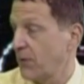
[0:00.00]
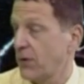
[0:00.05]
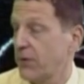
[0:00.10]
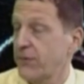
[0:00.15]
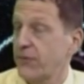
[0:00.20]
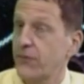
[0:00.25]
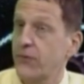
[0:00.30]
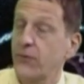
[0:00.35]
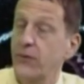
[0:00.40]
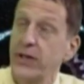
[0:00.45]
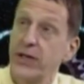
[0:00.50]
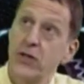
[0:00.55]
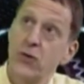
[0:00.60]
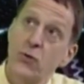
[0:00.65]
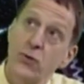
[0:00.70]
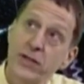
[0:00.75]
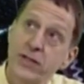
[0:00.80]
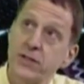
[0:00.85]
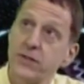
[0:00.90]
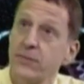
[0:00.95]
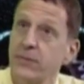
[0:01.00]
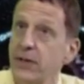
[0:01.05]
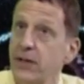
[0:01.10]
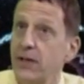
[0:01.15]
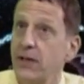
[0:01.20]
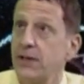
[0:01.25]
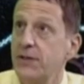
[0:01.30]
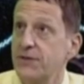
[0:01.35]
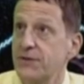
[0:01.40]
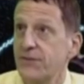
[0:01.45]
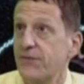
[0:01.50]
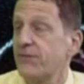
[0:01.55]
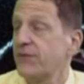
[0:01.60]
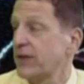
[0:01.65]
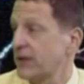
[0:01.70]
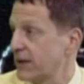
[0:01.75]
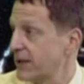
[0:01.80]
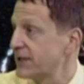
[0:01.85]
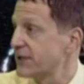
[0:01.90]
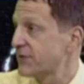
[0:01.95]
Frequent means
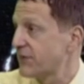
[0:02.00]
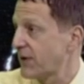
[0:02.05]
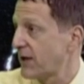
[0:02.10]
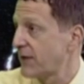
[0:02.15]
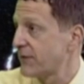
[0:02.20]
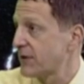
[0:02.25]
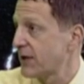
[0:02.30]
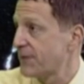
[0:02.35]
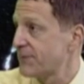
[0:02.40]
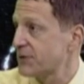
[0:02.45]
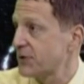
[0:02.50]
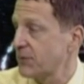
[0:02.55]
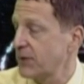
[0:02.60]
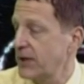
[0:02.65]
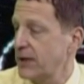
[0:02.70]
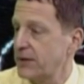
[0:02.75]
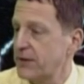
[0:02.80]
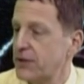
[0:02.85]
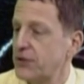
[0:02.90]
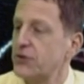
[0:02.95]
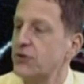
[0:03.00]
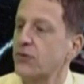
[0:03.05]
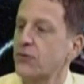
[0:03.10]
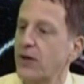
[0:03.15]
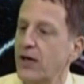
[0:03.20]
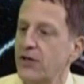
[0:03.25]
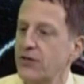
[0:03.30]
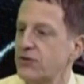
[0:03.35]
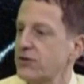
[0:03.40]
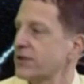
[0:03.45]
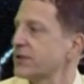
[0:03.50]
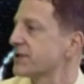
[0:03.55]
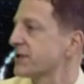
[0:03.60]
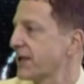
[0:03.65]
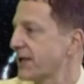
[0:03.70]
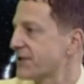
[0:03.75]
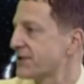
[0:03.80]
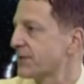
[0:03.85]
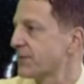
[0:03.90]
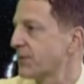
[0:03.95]
at least 5 times a week. The duration is
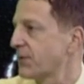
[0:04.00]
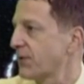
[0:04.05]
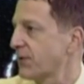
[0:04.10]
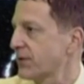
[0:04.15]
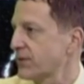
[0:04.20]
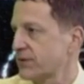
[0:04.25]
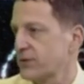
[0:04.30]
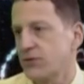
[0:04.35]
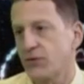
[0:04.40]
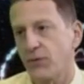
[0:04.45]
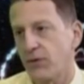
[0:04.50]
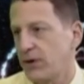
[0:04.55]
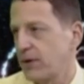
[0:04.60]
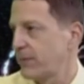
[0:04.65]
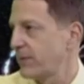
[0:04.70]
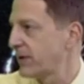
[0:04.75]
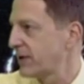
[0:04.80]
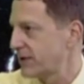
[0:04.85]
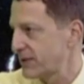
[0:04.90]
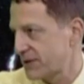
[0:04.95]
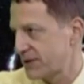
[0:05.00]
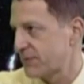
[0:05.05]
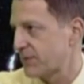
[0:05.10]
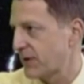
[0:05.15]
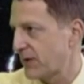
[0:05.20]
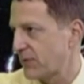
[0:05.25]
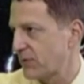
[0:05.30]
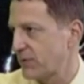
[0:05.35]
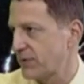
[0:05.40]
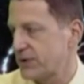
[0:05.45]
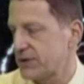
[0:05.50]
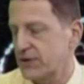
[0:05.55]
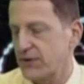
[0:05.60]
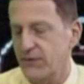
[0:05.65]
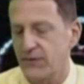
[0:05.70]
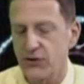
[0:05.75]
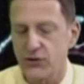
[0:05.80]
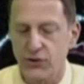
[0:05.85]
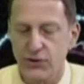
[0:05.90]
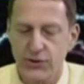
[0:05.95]
less important. 20 minutes is probably
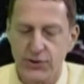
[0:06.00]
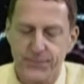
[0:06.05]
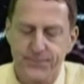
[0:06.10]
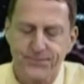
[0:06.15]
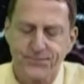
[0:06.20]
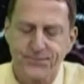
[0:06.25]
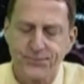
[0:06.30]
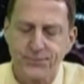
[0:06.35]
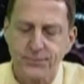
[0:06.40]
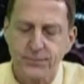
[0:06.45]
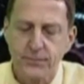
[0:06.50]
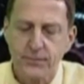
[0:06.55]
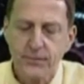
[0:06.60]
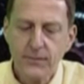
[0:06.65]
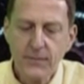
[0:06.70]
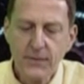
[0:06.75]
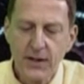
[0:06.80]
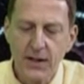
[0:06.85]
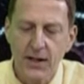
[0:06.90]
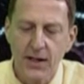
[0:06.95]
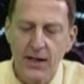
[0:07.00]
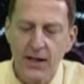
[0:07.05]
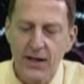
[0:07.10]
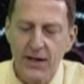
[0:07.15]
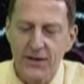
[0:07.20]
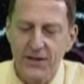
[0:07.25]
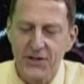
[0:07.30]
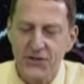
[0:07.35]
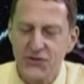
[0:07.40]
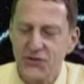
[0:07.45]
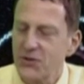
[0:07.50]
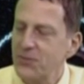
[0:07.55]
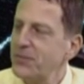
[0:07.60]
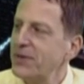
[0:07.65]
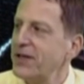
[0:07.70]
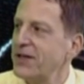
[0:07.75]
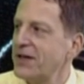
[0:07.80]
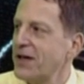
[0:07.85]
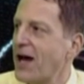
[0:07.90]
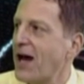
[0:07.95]
sufficient. These should
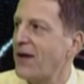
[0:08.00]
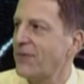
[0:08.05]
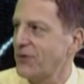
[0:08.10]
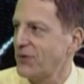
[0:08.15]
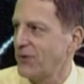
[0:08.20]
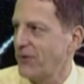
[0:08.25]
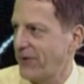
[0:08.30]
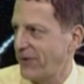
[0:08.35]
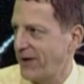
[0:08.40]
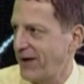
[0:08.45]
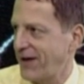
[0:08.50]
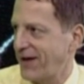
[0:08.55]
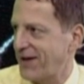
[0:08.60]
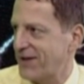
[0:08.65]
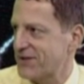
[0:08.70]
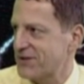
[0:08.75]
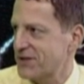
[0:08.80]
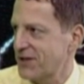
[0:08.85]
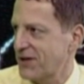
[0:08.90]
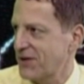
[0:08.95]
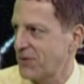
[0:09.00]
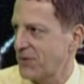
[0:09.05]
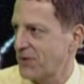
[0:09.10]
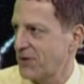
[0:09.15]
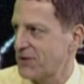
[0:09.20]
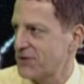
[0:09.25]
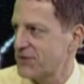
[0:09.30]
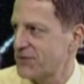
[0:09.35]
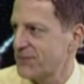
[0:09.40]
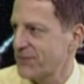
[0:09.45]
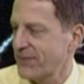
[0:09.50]
be novel things. In other words,